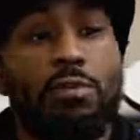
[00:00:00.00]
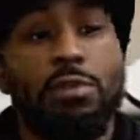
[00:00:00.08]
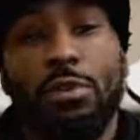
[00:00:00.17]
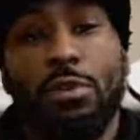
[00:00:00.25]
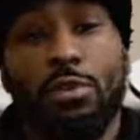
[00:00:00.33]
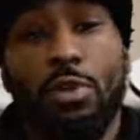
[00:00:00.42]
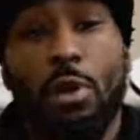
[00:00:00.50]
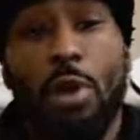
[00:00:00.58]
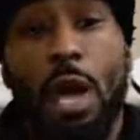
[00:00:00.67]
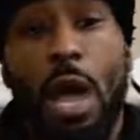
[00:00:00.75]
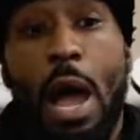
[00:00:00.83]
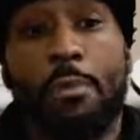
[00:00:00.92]
So
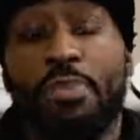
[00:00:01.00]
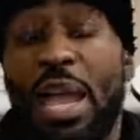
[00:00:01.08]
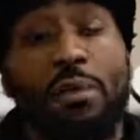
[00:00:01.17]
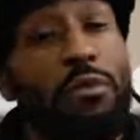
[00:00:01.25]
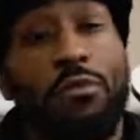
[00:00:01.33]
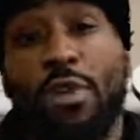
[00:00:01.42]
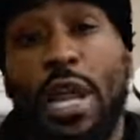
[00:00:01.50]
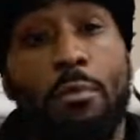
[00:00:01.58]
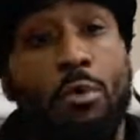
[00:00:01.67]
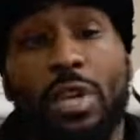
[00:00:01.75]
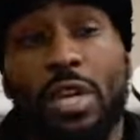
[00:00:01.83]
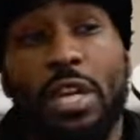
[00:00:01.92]
I'm thankful for that more
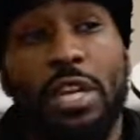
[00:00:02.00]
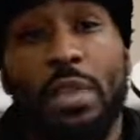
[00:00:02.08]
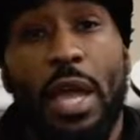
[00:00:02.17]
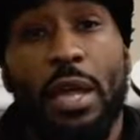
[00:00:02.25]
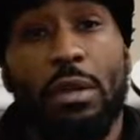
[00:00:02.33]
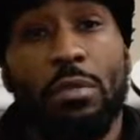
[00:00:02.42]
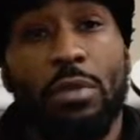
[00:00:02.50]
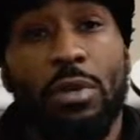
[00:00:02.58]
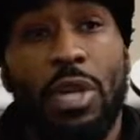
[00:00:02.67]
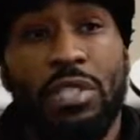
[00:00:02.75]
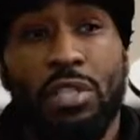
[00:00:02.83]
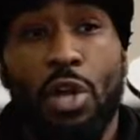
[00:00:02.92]
than anything.
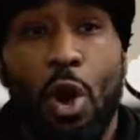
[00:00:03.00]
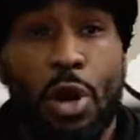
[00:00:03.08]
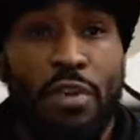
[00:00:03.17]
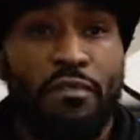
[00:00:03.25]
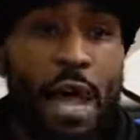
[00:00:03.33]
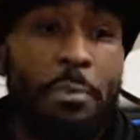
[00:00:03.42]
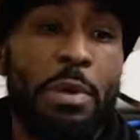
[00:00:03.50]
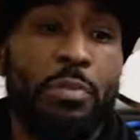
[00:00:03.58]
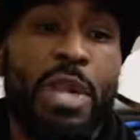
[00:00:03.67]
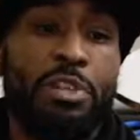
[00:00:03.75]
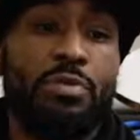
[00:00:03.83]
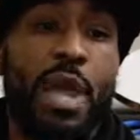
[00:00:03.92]
Because it's hard to find people
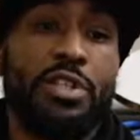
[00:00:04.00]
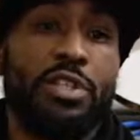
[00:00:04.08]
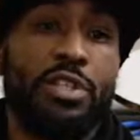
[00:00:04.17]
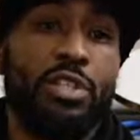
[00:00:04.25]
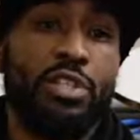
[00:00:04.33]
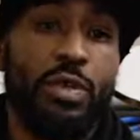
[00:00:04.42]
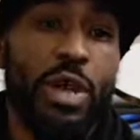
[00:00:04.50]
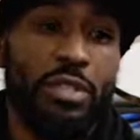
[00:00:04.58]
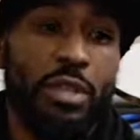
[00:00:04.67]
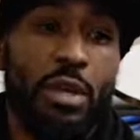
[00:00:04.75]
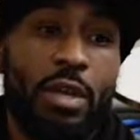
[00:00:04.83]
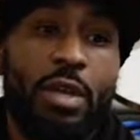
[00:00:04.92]
that you actually can trust,
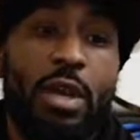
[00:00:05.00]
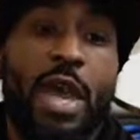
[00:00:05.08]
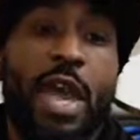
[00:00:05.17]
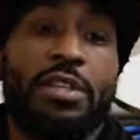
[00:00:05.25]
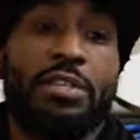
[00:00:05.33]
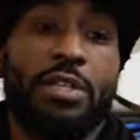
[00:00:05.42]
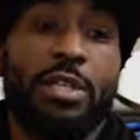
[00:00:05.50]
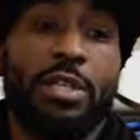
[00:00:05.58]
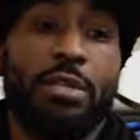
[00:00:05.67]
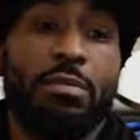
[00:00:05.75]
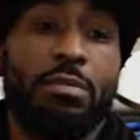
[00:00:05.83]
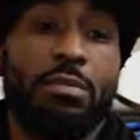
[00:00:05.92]
actually
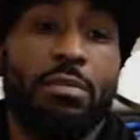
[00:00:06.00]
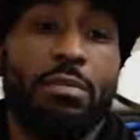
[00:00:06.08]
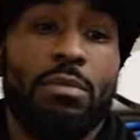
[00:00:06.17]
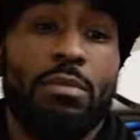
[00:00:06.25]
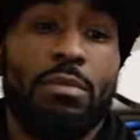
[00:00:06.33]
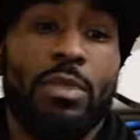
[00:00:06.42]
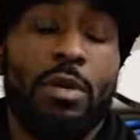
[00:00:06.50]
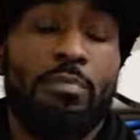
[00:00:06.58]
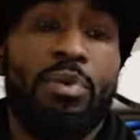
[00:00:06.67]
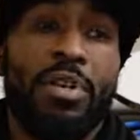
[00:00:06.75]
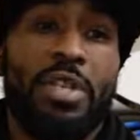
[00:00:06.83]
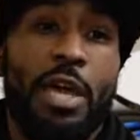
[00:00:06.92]
can
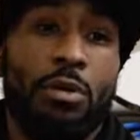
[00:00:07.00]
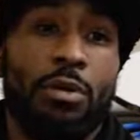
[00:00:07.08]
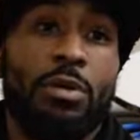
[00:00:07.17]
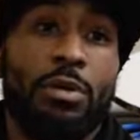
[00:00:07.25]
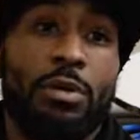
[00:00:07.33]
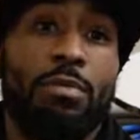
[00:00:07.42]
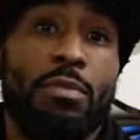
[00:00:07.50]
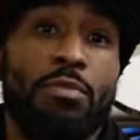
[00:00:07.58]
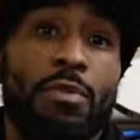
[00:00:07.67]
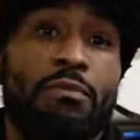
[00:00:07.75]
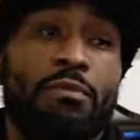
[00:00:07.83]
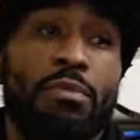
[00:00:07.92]
put that on them with
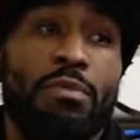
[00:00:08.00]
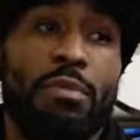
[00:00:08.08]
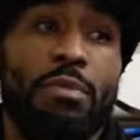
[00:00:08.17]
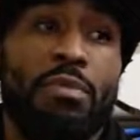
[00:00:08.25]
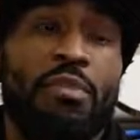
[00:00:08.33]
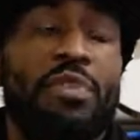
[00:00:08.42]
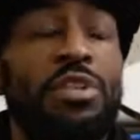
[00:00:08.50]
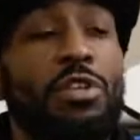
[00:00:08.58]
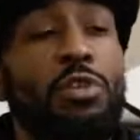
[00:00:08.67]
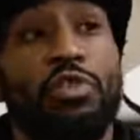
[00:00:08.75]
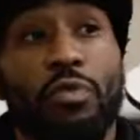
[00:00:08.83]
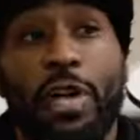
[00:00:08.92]
befitting your
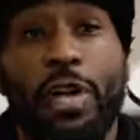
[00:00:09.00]
dream.